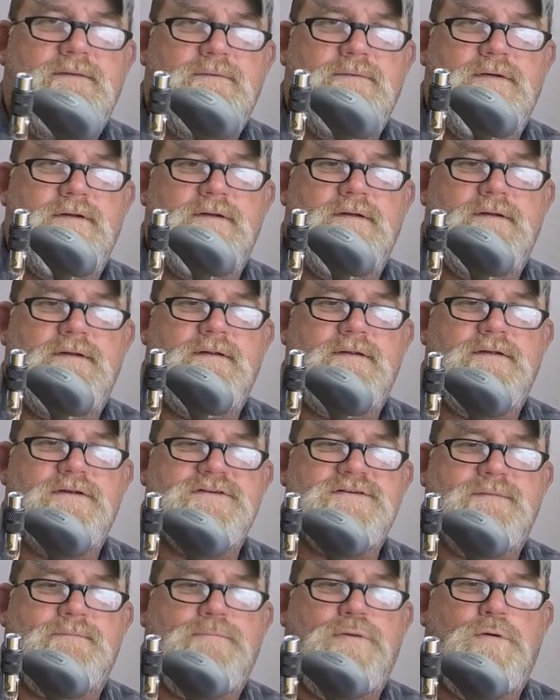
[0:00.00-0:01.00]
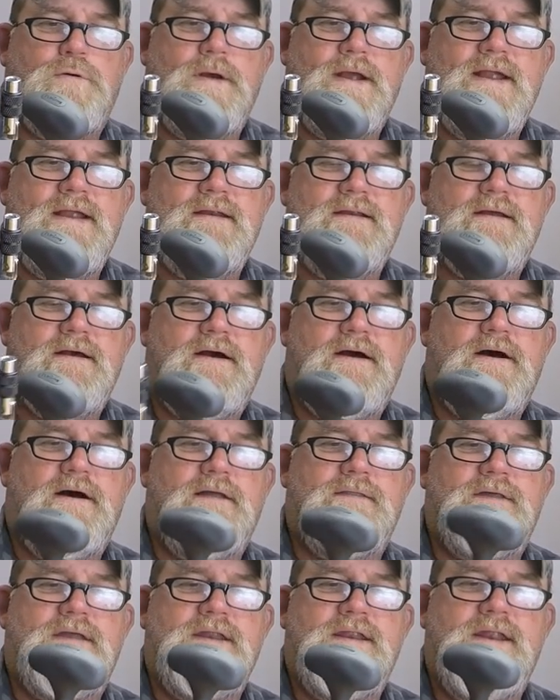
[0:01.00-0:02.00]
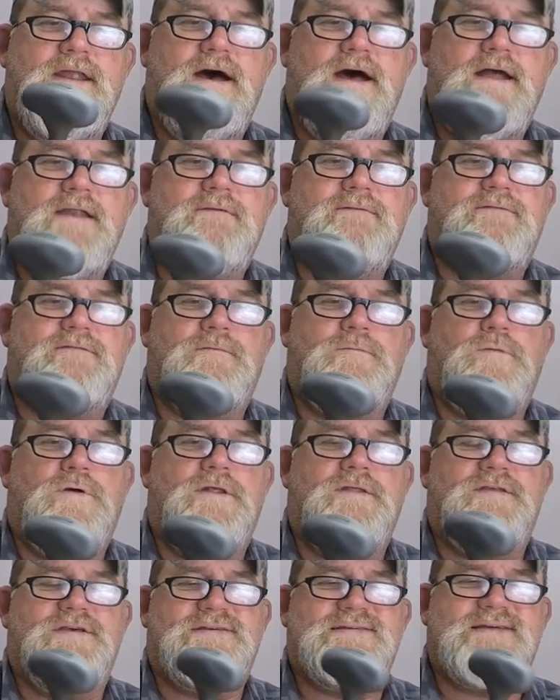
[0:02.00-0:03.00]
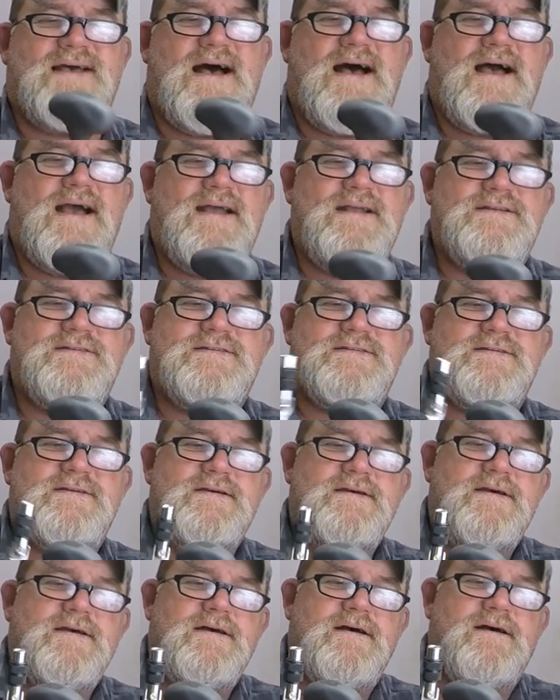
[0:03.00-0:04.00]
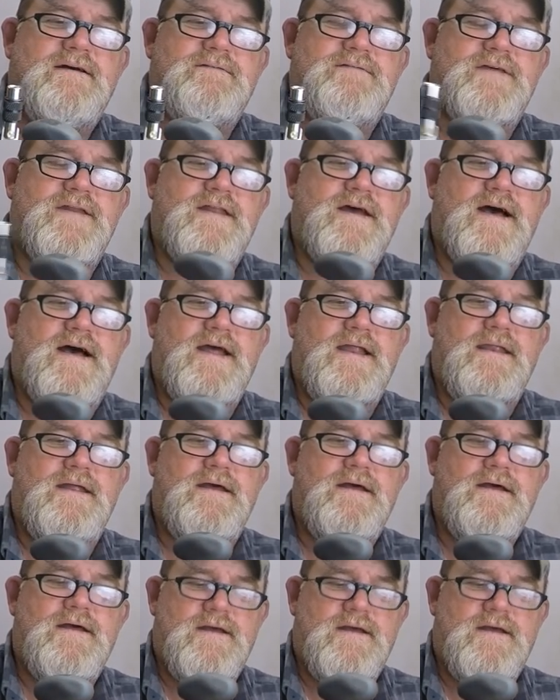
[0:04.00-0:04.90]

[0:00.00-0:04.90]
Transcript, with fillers: where there's a point on the nut from one of the sides of the nut.